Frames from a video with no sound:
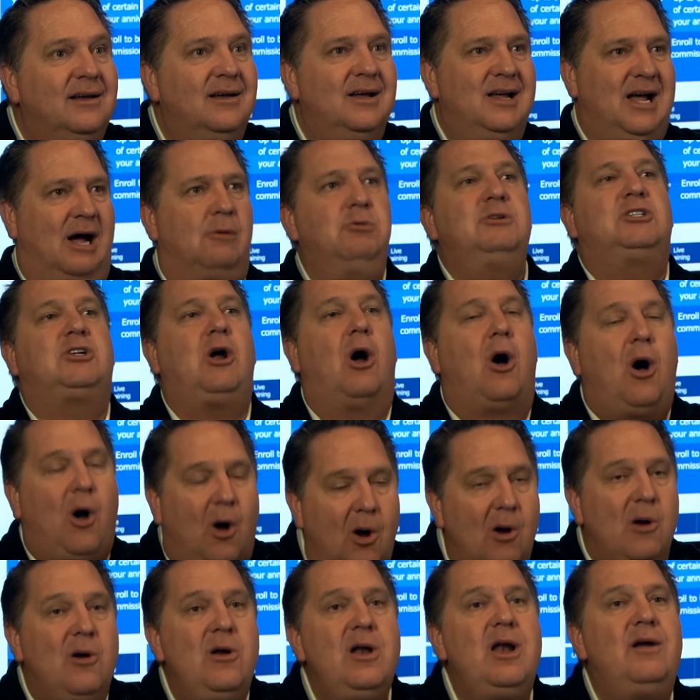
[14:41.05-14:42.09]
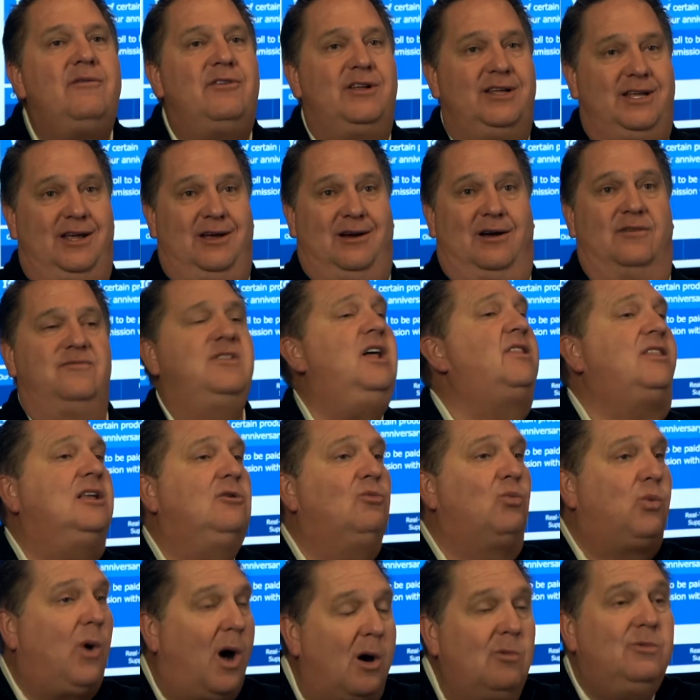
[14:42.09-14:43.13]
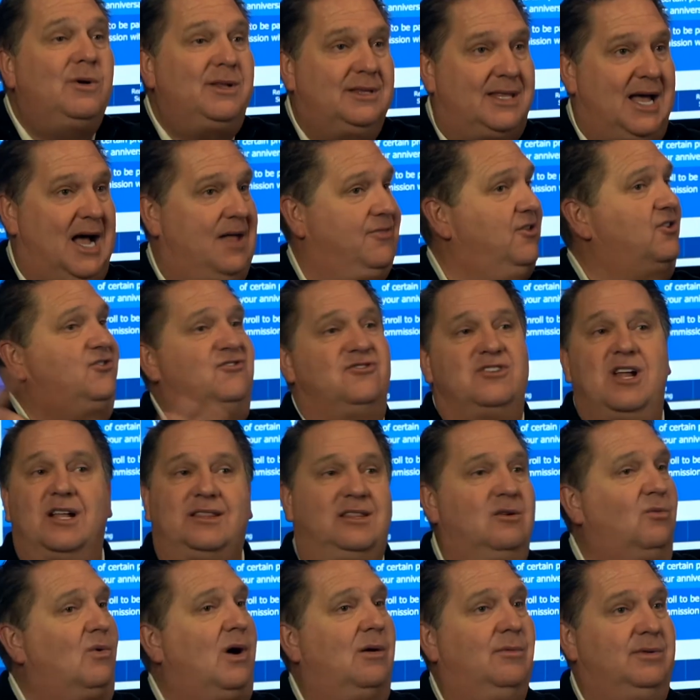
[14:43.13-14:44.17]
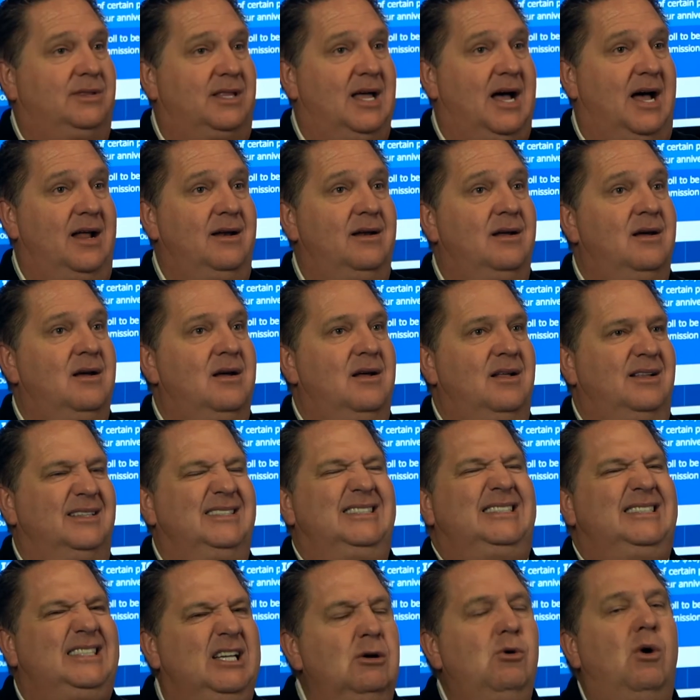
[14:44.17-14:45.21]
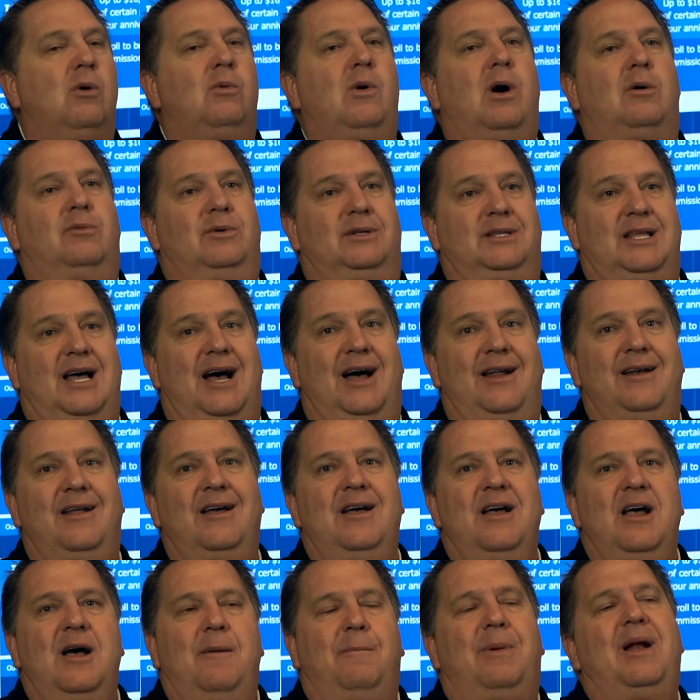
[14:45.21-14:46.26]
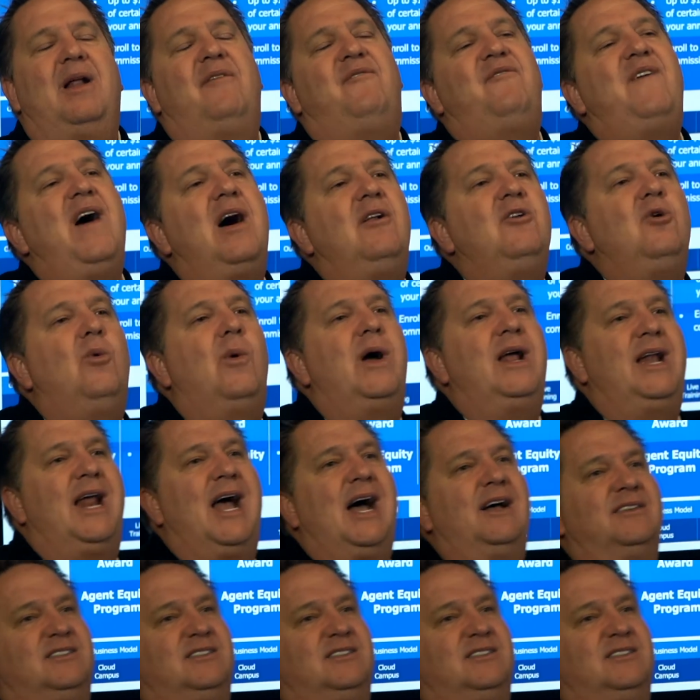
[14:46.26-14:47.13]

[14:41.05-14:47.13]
I worked hard every year. Nothing wrong with that. There's nothing wrong with that. Zero wrong with that. But I found a way to have